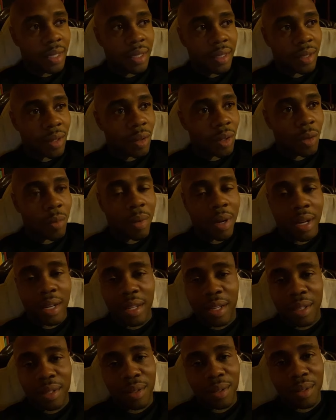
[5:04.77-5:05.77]
don't nobody,
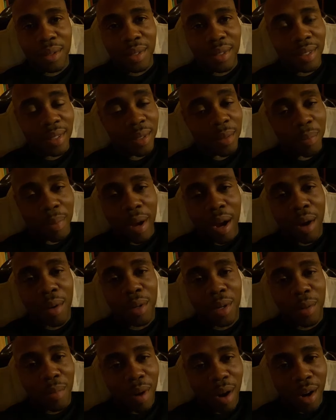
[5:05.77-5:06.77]
the
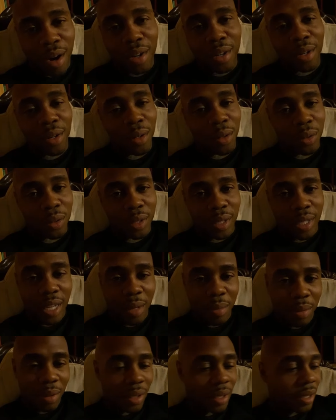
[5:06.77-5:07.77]
barrios, the
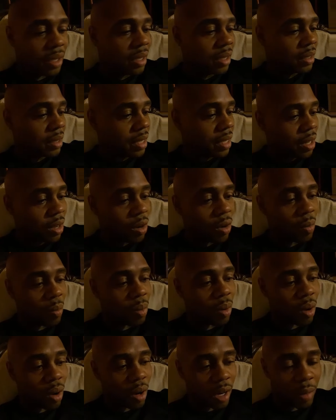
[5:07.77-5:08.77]
neighborhoods, they gonna
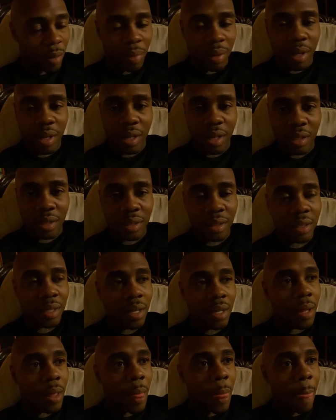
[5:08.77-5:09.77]
party because
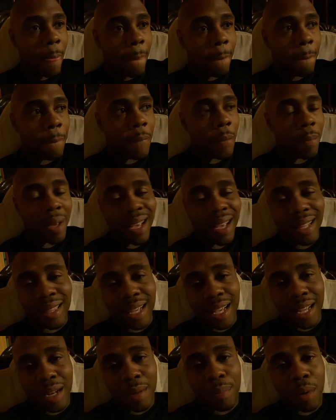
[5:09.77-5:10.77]
the main
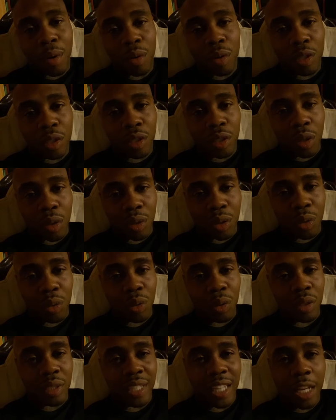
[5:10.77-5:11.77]
thing the police gonna do
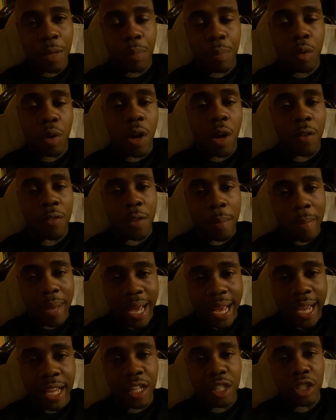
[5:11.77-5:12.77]
is keep you off the
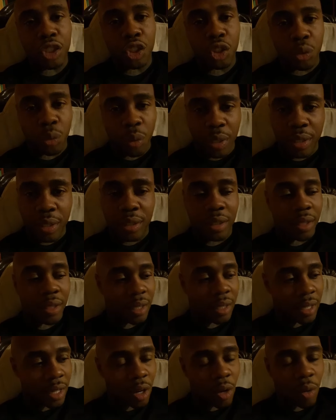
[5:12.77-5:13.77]
main streets because
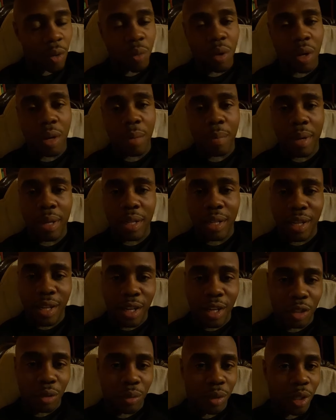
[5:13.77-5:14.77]
they don't want to make the
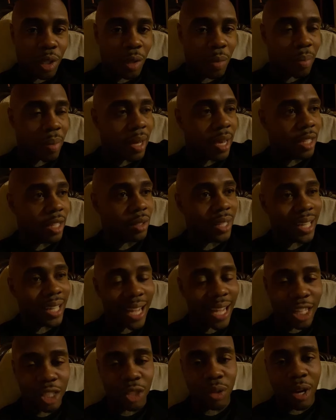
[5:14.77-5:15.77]
country look bad. So they
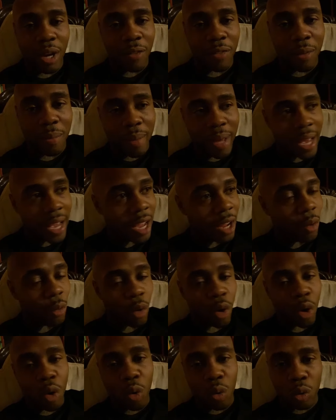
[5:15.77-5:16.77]
got you off the main
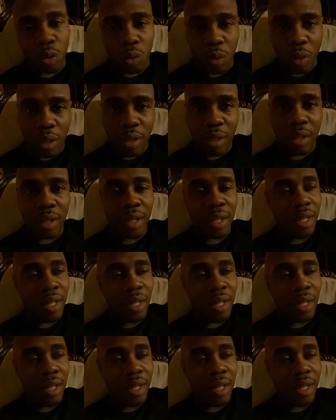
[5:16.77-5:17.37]
roads where,